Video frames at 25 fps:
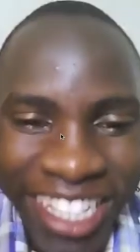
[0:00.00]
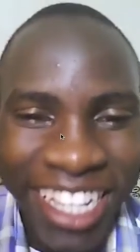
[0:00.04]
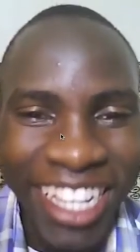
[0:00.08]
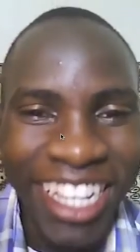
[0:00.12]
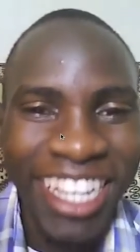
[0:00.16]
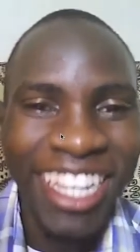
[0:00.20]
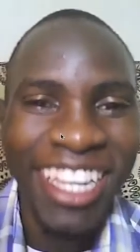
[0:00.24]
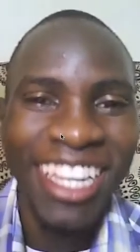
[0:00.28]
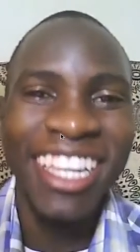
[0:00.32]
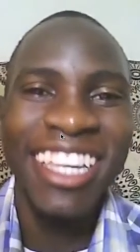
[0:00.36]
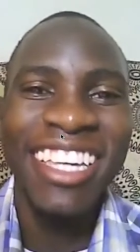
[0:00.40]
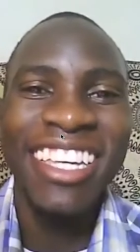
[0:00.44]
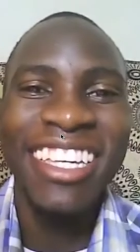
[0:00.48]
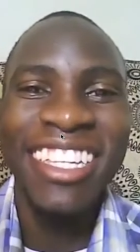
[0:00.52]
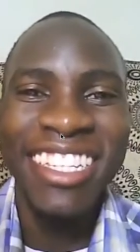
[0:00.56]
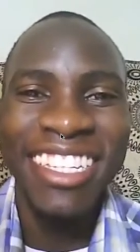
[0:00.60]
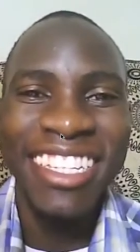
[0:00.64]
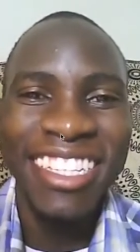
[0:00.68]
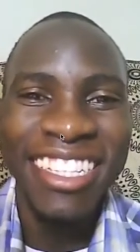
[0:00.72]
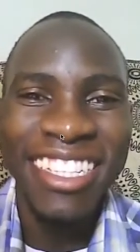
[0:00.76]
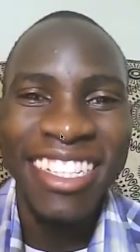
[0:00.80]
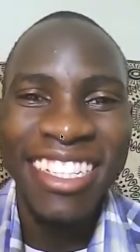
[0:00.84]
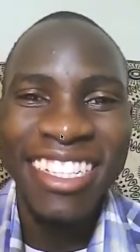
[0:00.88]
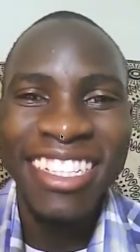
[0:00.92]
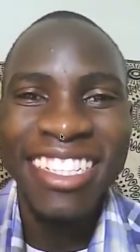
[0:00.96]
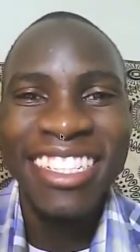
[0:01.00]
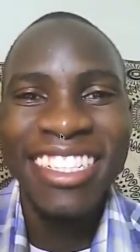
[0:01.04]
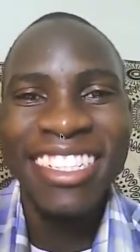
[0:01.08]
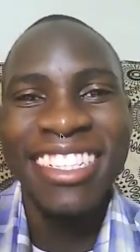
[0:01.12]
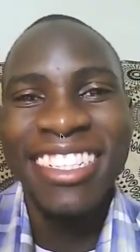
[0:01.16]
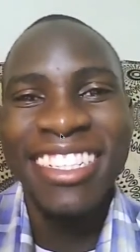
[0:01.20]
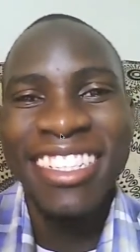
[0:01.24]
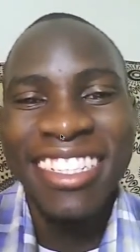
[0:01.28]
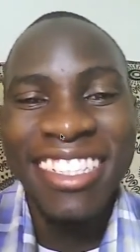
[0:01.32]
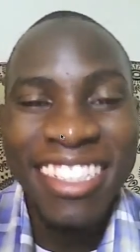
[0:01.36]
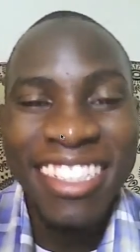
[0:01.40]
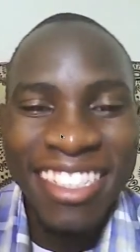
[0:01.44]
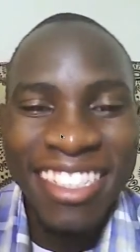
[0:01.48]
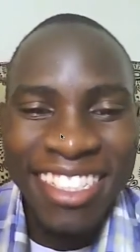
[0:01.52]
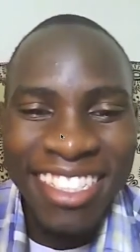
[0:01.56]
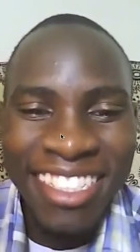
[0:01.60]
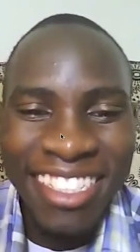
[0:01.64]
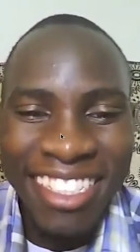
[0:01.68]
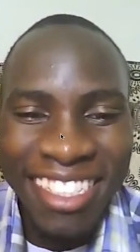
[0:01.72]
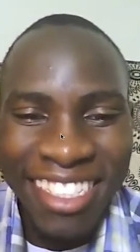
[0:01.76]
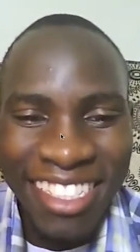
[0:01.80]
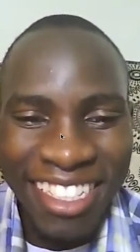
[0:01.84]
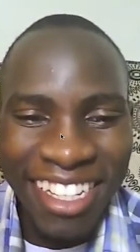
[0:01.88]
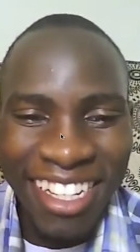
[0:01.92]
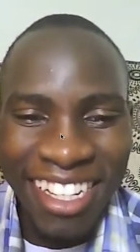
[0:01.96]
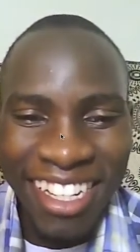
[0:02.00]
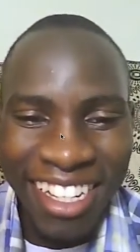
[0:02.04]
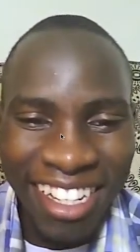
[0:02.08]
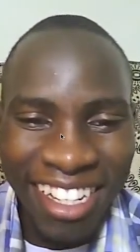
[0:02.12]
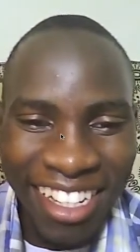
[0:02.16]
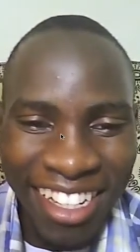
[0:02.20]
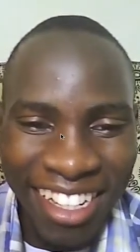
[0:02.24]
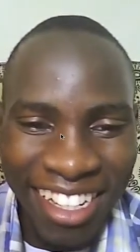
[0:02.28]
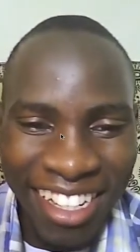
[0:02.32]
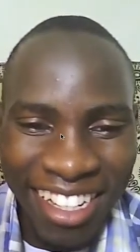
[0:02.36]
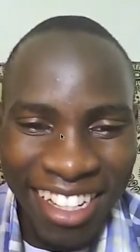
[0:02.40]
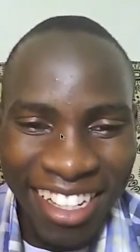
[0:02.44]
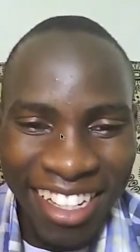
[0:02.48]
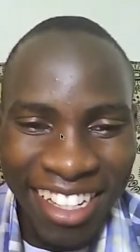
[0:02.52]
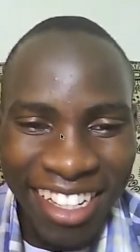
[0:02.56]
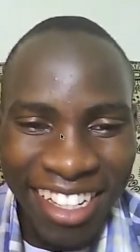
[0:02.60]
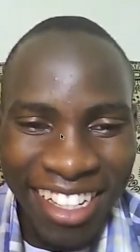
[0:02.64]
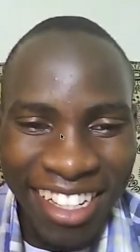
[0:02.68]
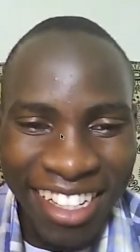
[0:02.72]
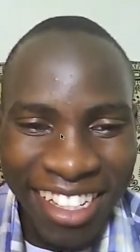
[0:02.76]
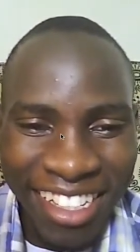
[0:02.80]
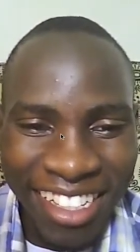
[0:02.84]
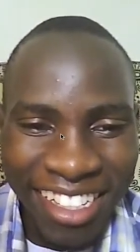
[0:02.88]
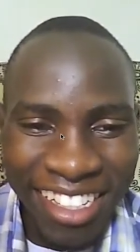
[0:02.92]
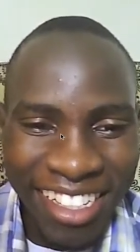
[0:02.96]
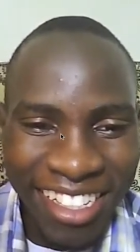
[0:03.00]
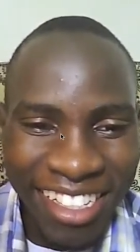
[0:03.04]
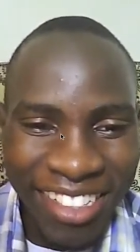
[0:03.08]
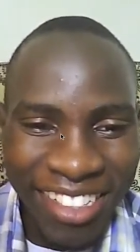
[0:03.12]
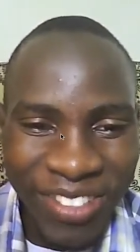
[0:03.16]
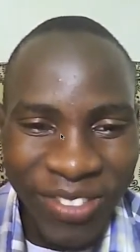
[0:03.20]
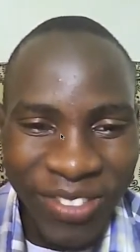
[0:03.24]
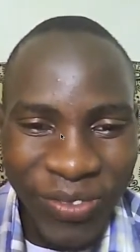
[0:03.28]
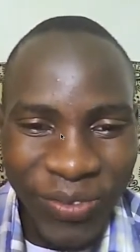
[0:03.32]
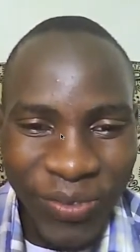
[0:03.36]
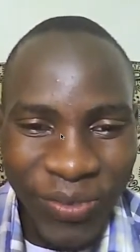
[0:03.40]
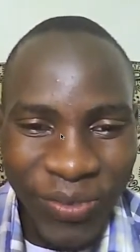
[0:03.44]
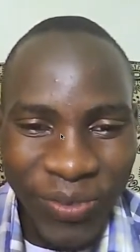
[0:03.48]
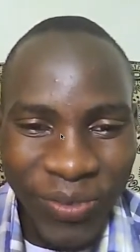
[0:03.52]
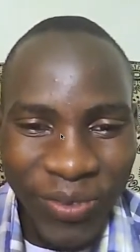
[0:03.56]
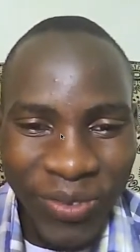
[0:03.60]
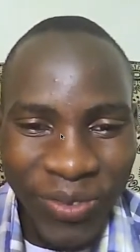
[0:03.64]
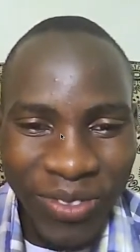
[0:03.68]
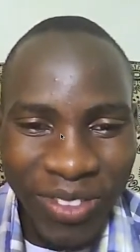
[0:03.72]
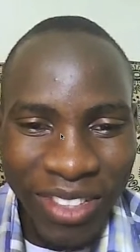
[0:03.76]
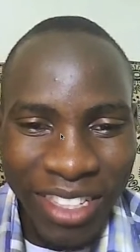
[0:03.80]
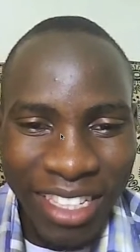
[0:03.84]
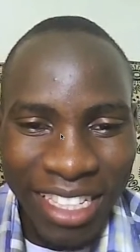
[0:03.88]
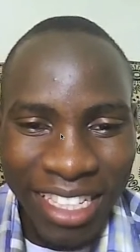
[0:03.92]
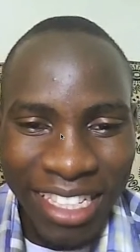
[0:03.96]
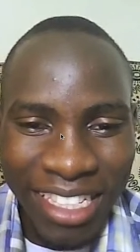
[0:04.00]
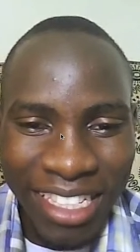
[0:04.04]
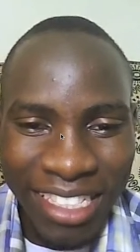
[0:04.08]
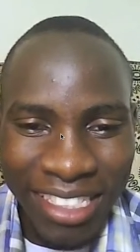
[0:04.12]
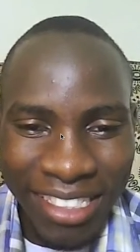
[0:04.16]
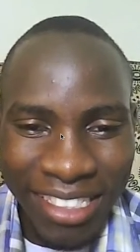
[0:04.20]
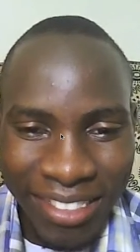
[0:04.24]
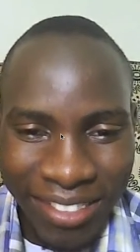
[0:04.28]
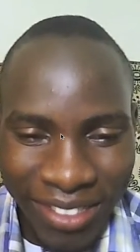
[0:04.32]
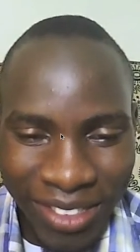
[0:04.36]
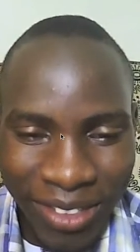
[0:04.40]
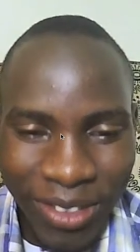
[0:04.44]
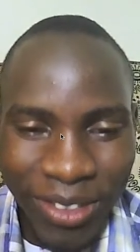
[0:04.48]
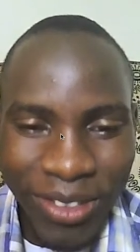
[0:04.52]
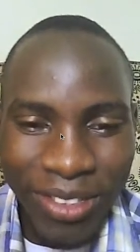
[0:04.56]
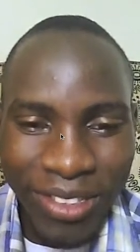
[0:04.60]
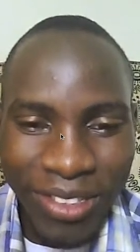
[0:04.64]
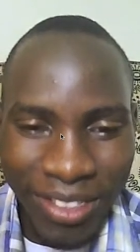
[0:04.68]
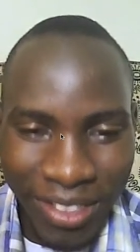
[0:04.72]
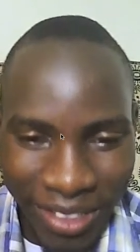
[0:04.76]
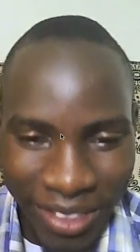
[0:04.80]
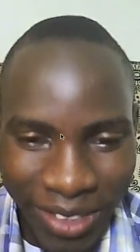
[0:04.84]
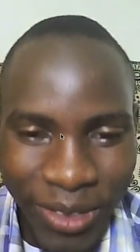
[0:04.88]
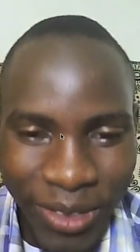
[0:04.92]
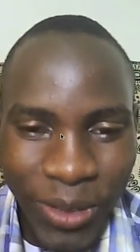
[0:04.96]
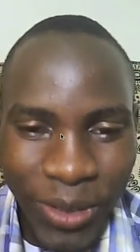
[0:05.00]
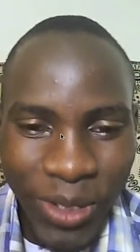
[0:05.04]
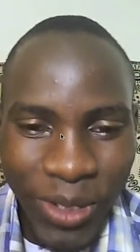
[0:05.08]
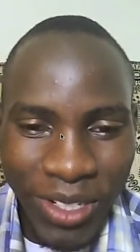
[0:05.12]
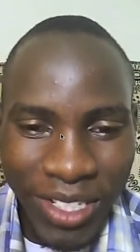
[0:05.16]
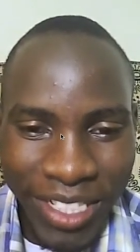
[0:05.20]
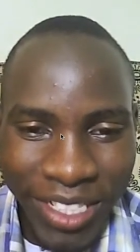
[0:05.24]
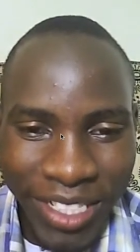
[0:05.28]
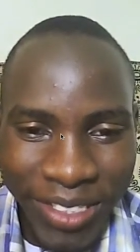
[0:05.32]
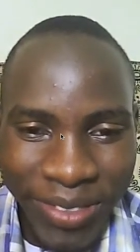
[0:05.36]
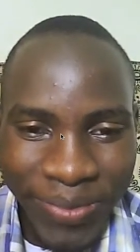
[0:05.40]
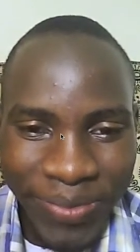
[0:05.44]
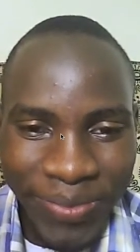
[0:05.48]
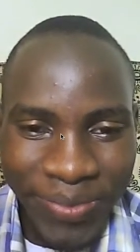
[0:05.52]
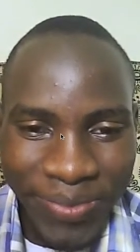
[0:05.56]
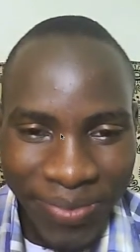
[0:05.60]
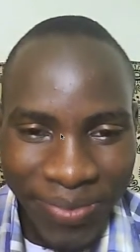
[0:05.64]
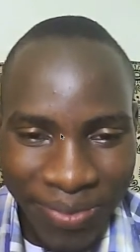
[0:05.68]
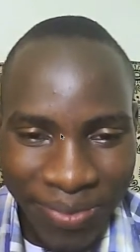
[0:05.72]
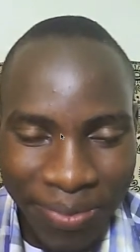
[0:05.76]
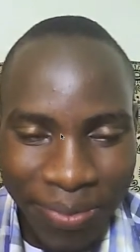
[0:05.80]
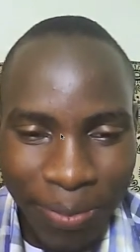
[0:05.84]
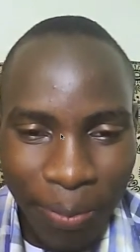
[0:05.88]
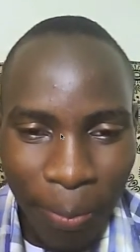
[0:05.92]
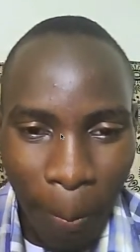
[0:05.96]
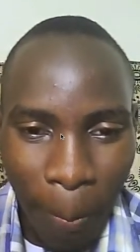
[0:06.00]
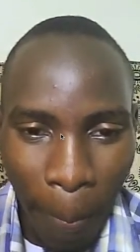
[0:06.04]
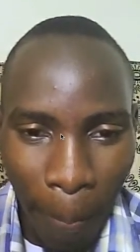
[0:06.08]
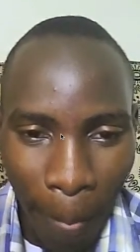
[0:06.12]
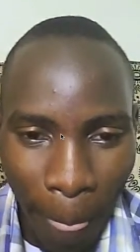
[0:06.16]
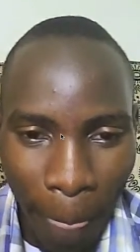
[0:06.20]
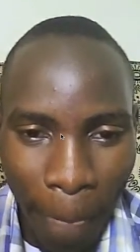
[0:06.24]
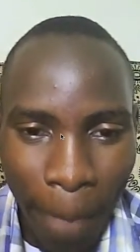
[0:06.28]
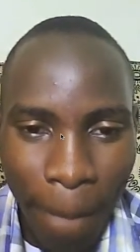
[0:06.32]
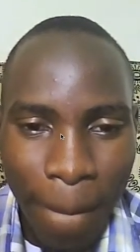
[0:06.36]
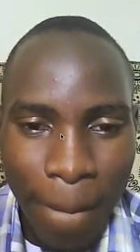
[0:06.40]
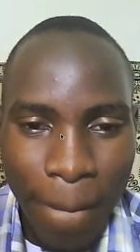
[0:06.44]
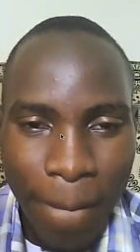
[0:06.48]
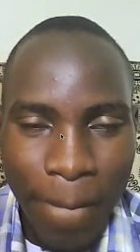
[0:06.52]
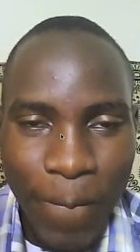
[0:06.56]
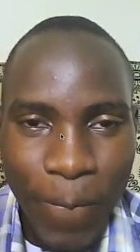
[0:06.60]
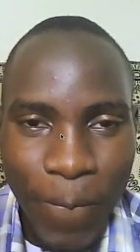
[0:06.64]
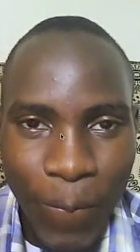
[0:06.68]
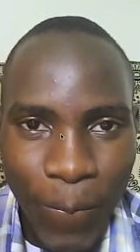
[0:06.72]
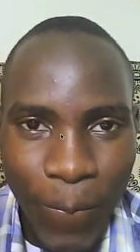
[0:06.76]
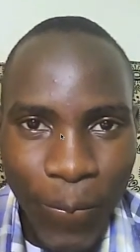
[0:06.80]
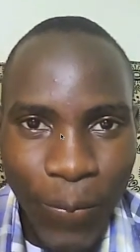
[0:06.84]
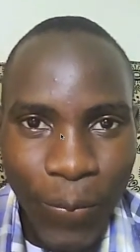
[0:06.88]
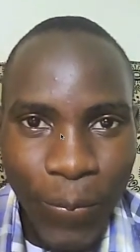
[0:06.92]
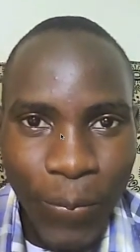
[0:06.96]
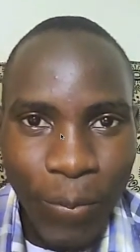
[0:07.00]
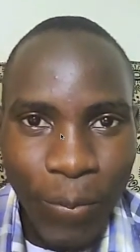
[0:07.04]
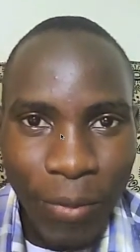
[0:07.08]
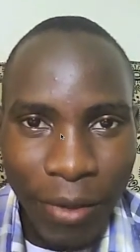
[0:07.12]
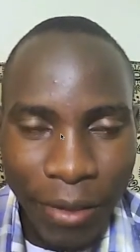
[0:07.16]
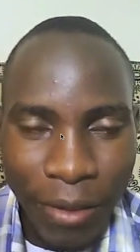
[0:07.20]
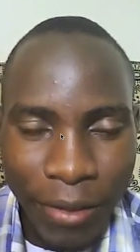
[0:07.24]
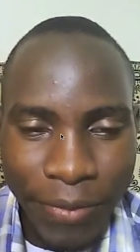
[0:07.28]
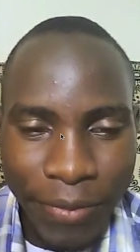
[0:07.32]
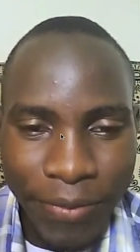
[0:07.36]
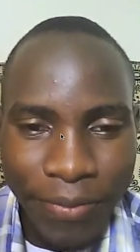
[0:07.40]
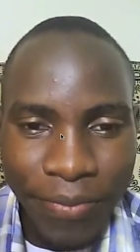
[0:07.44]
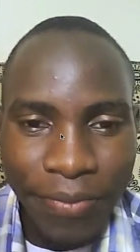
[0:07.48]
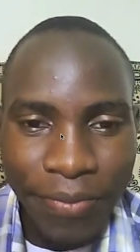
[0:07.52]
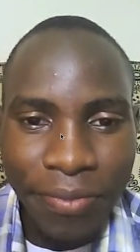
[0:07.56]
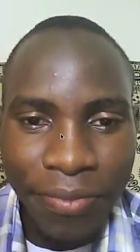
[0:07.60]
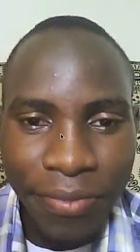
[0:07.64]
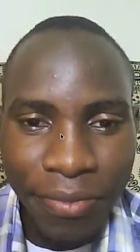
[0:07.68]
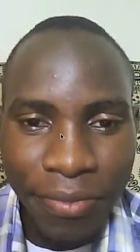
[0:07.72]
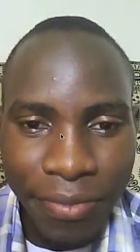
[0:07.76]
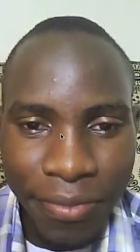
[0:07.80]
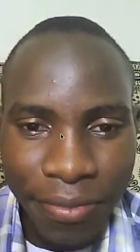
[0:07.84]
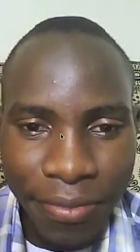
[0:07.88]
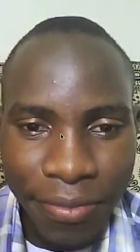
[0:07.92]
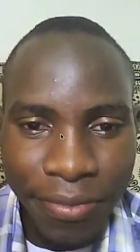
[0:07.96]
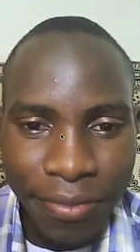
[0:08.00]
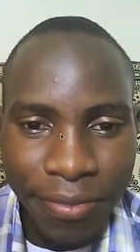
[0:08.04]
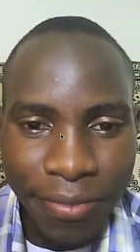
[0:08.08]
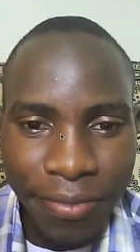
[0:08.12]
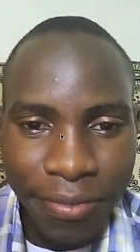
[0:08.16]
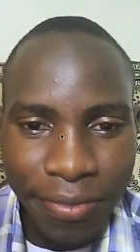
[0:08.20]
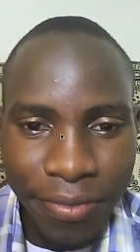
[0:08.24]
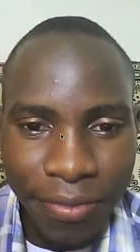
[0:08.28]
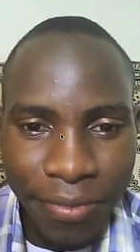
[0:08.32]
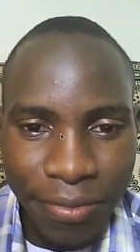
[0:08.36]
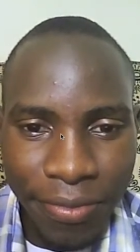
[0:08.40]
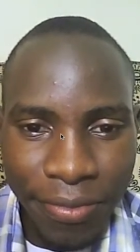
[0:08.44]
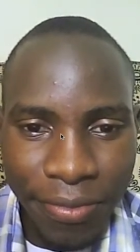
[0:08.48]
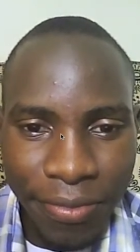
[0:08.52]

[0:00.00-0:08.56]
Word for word: I'm very well, thank you. Thank you very much. Well, thank you for joining us. Um, yeah, we've been in touch before, and I came across your